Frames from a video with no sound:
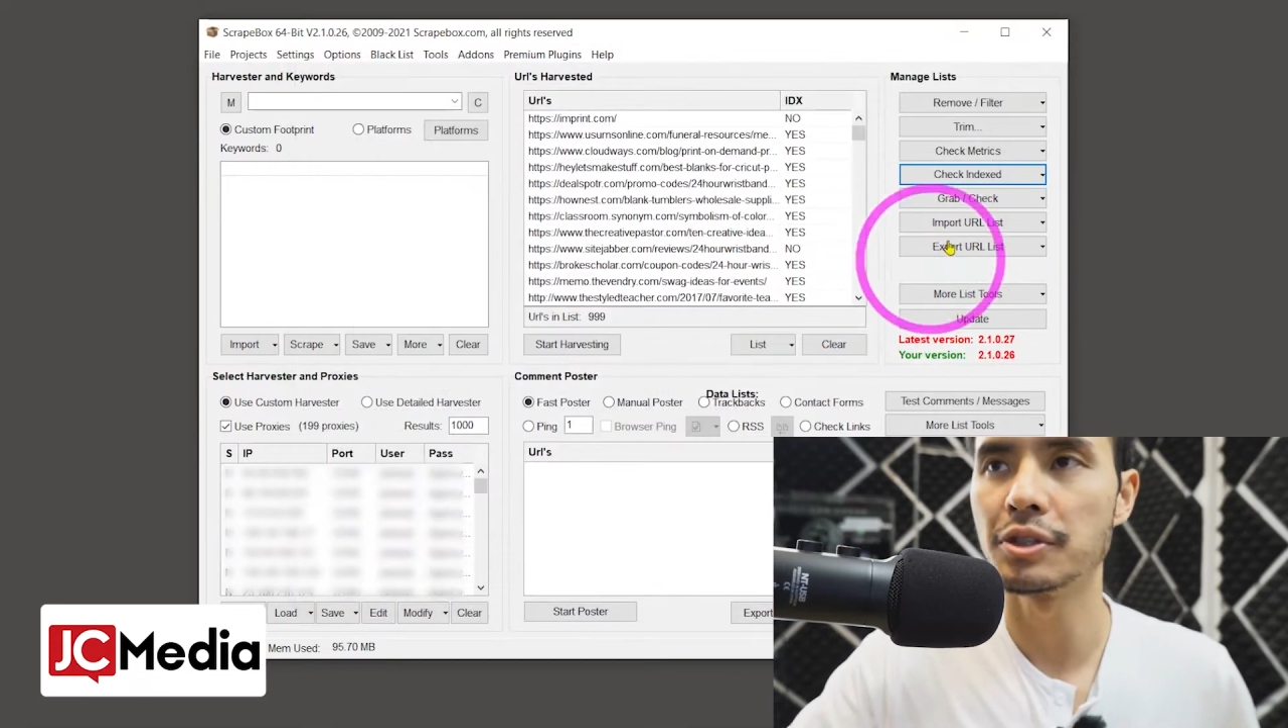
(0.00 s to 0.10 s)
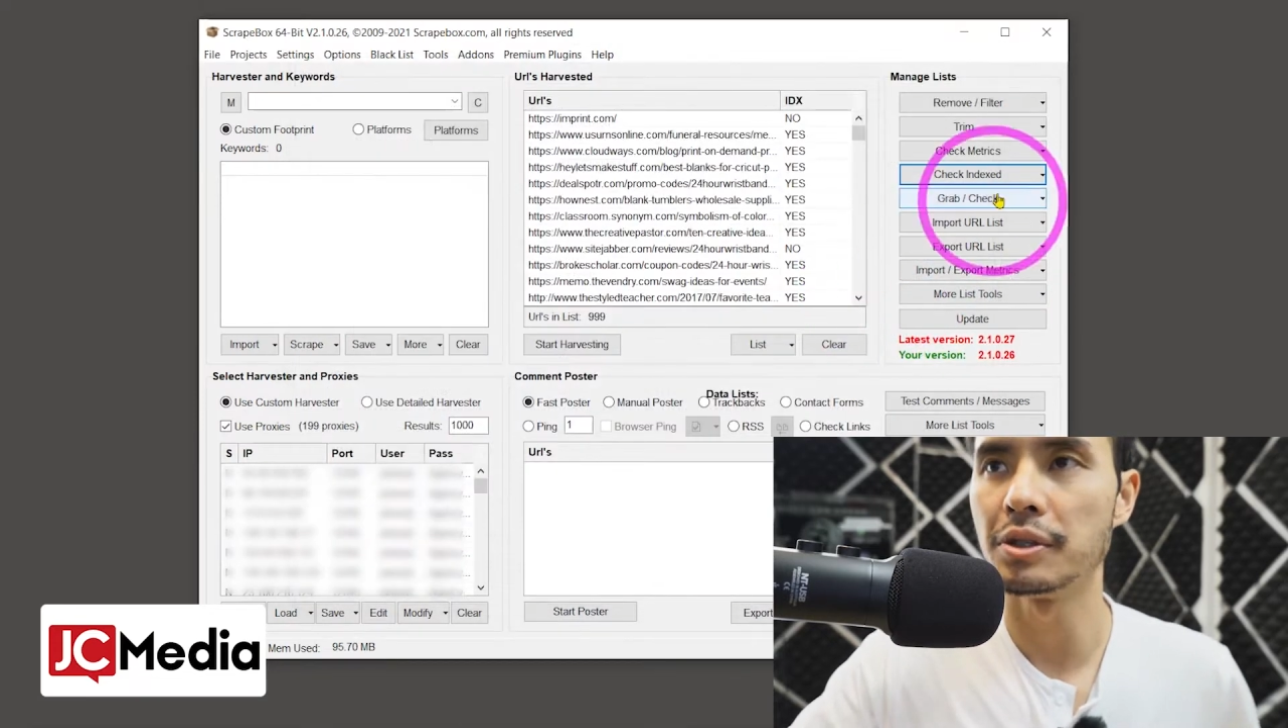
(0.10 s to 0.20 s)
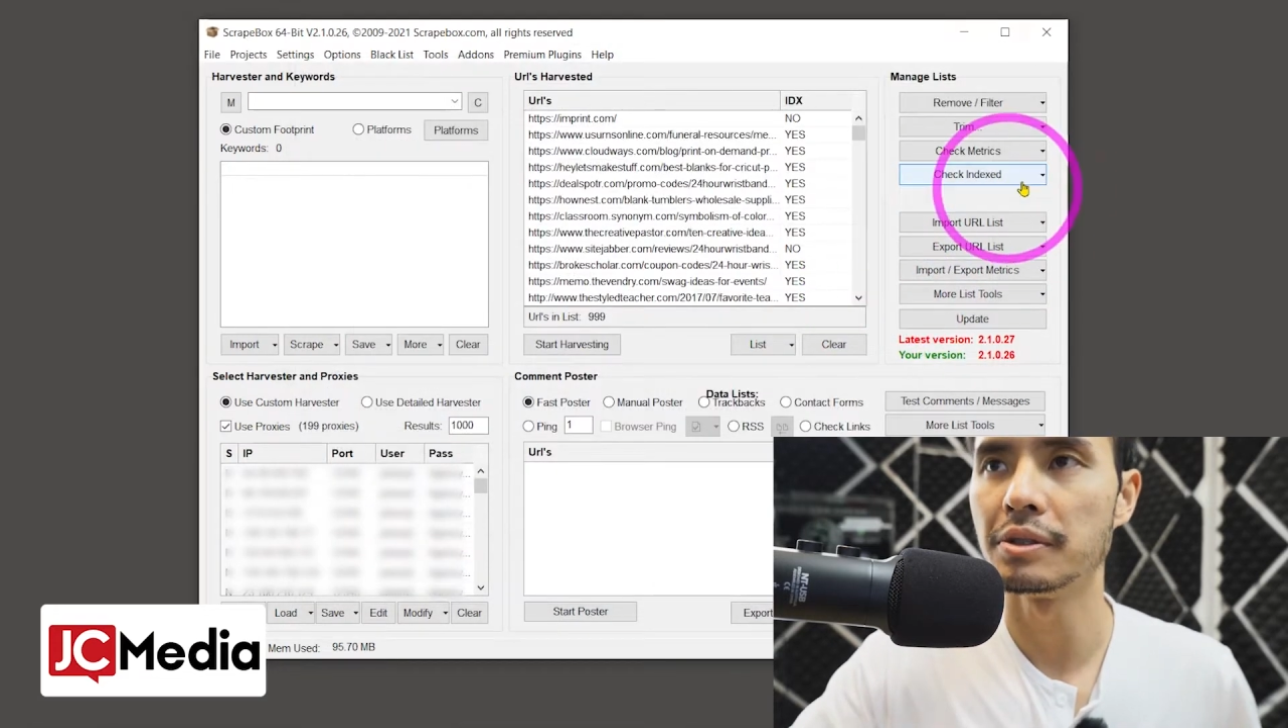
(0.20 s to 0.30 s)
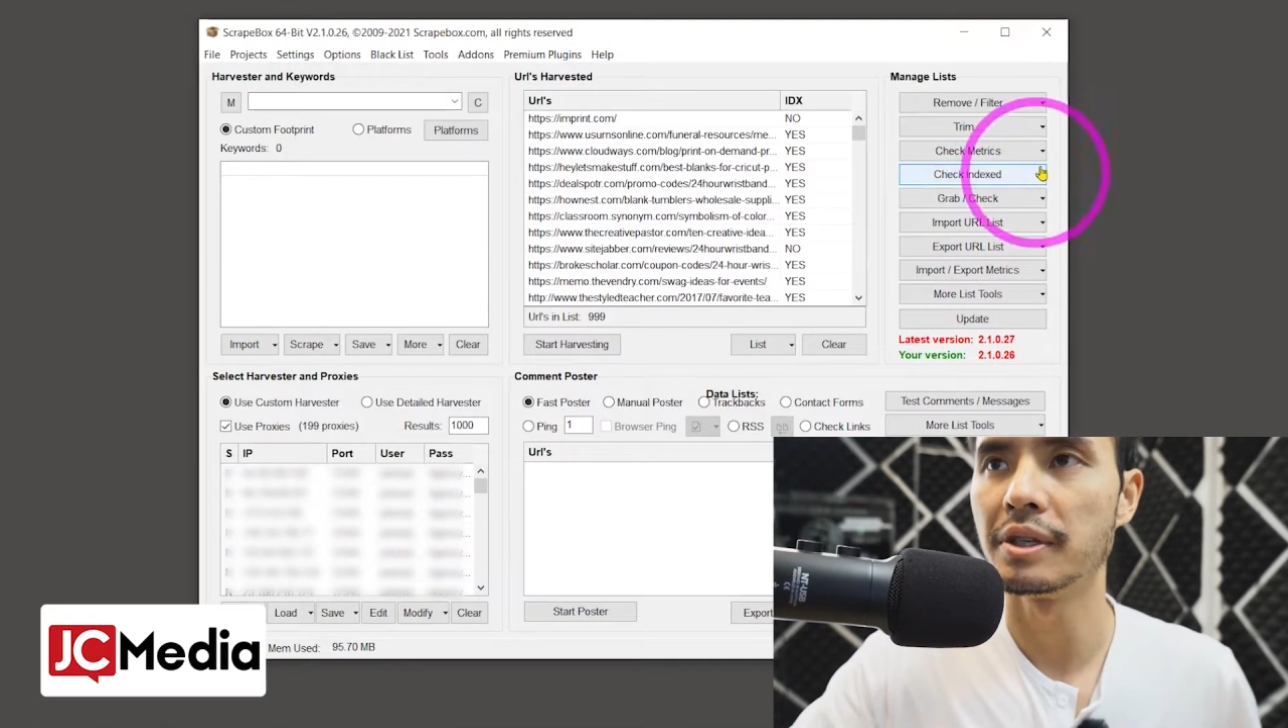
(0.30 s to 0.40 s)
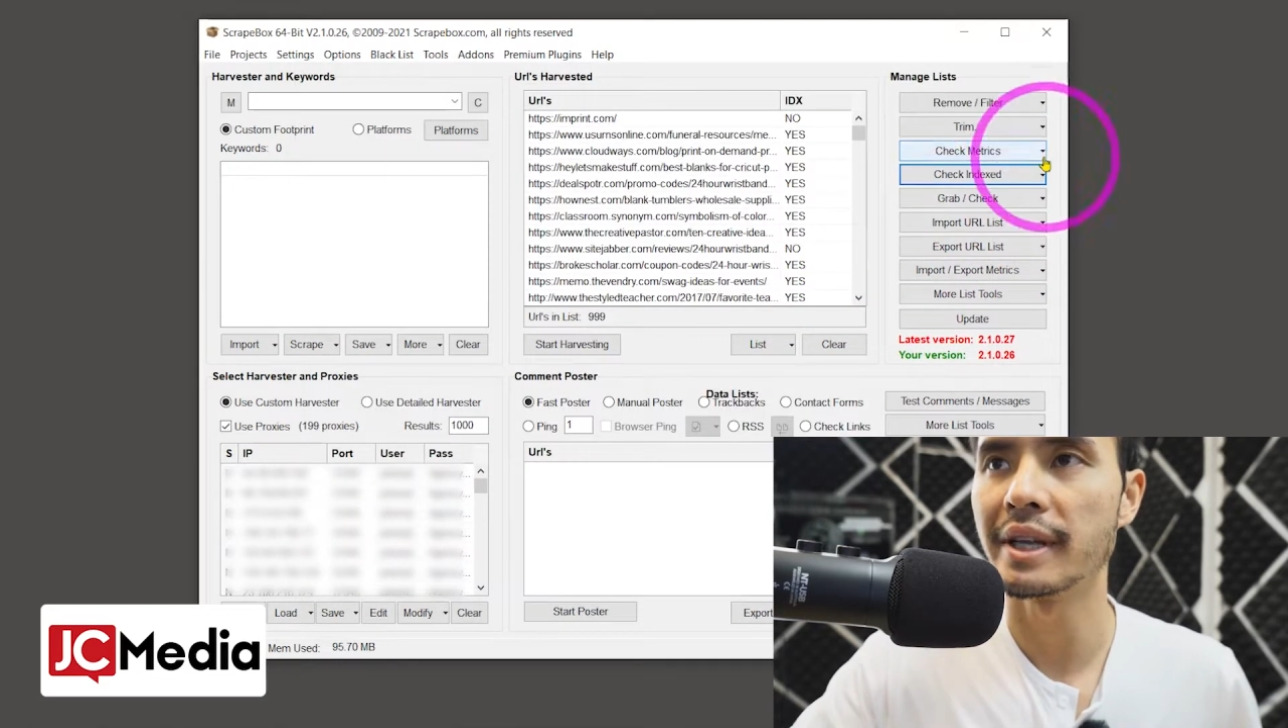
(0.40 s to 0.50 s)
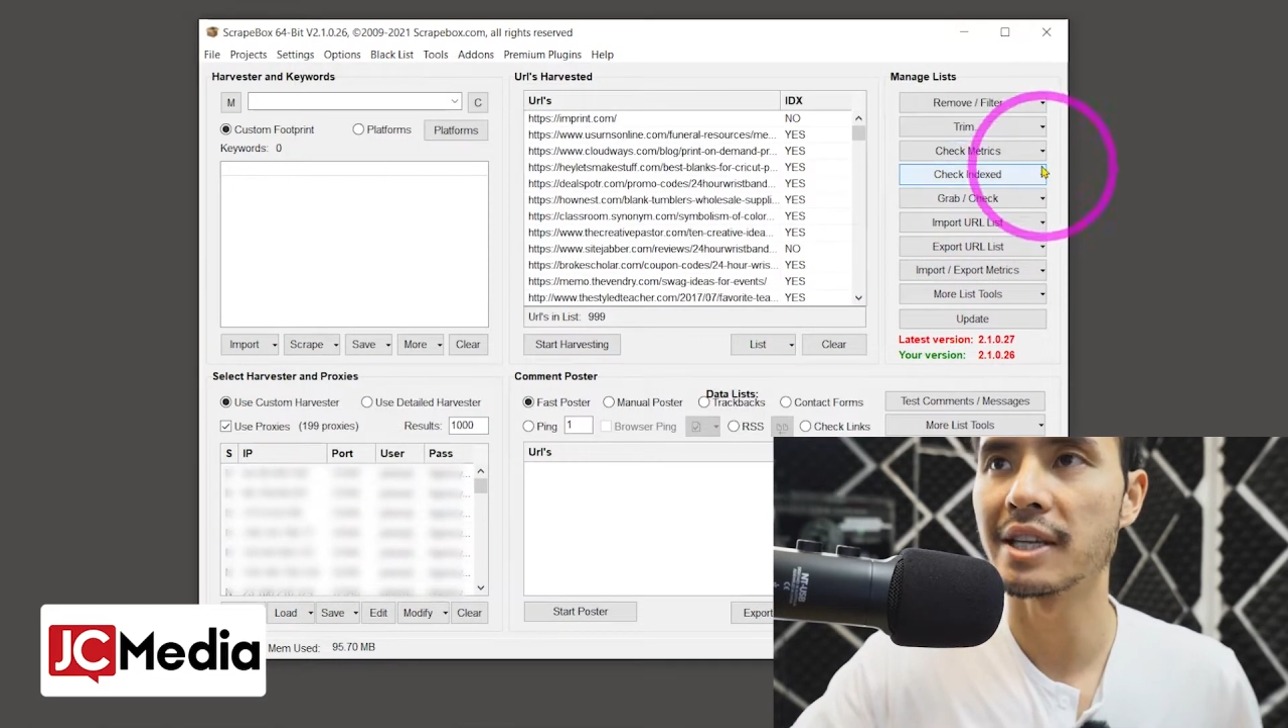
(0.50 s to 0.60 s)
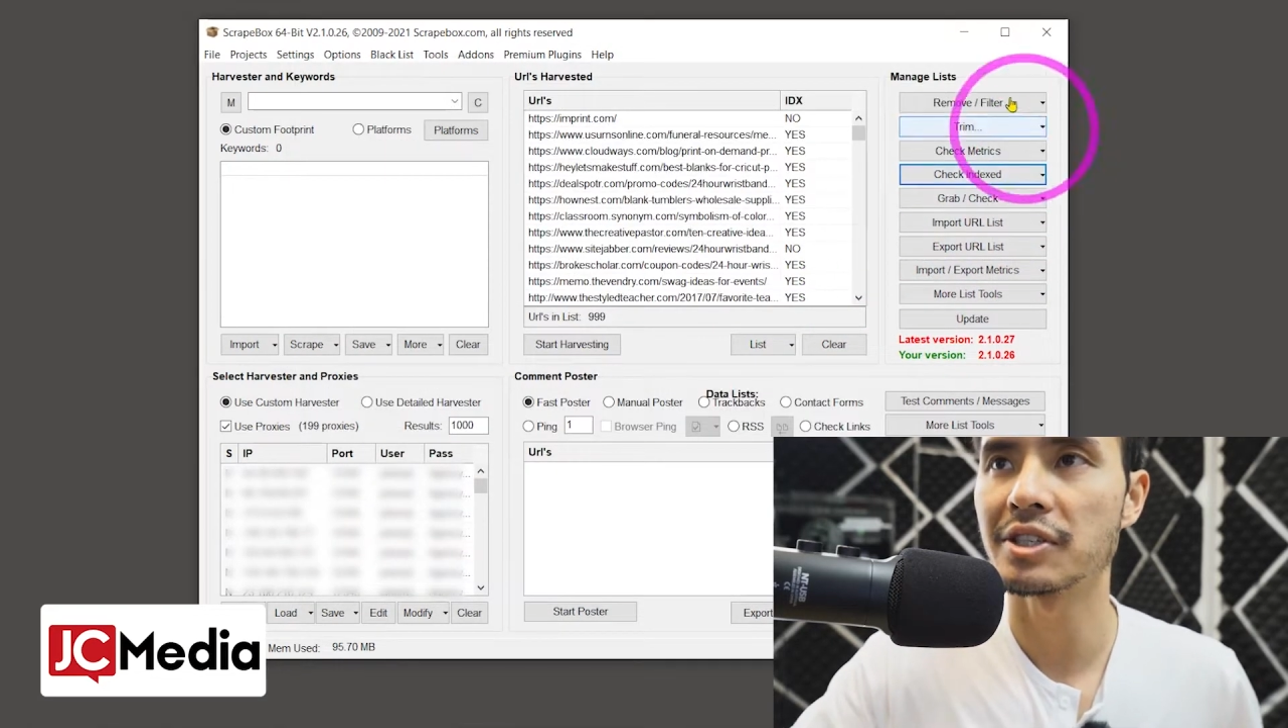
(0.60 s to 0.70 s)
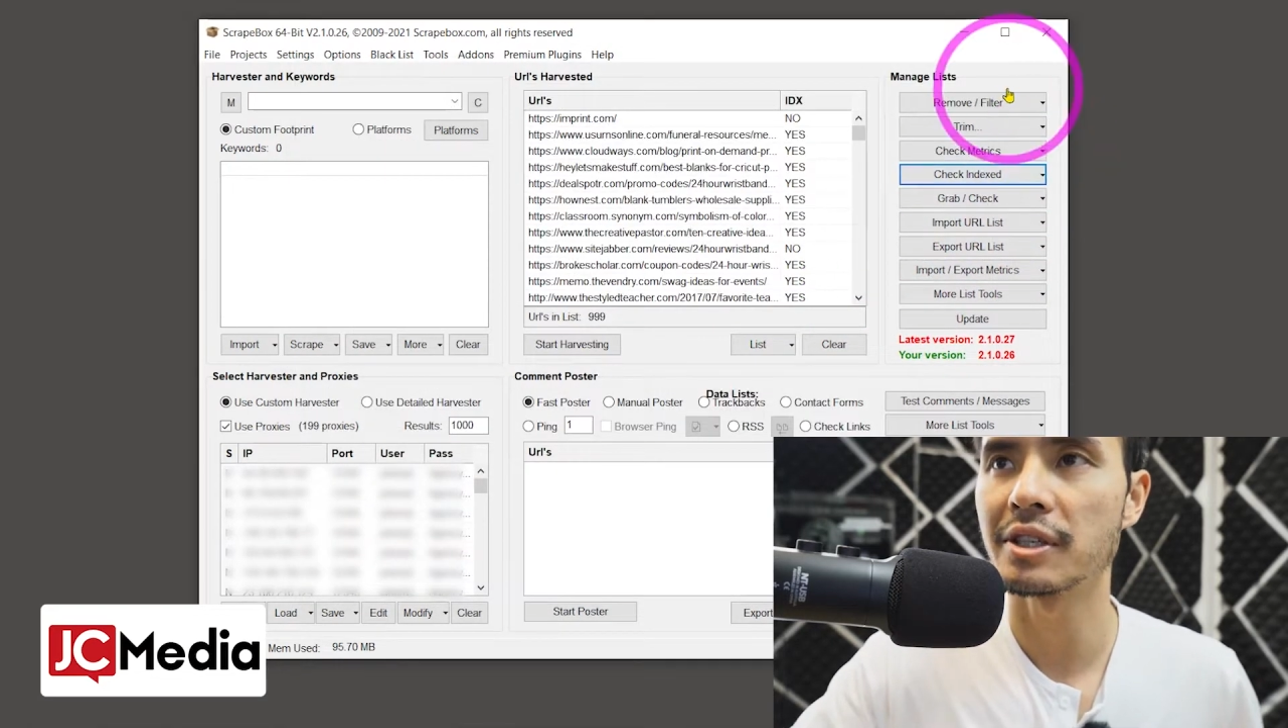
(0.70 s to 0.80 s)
do the next